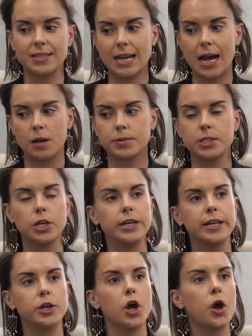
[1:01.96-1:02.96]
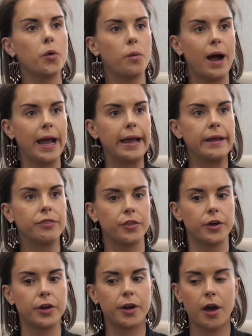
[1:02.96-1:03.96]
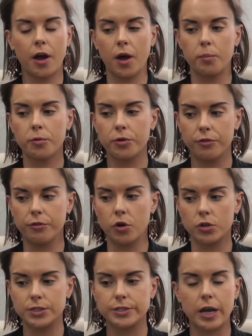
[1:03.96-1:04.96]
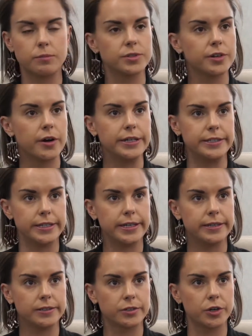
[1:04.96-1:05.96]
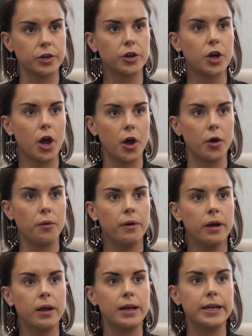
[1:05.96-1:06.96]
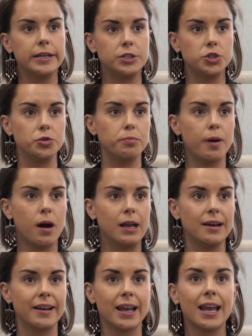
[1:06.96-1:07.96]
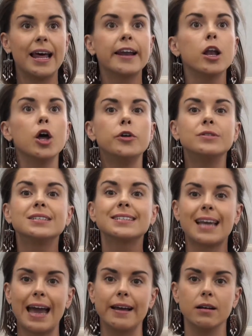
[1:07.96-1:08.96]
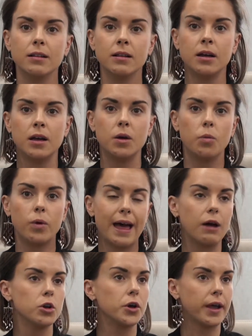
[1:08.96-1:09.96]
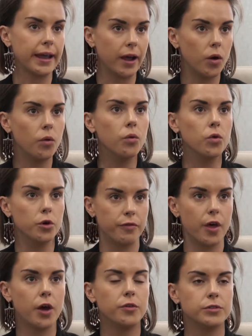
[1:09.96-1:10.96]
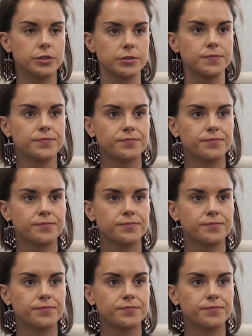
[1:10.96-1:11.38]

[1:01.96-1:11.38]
there's absolutely no way that proof of concepts and ideas can go into pilot, let alone scale, without looking at all of those.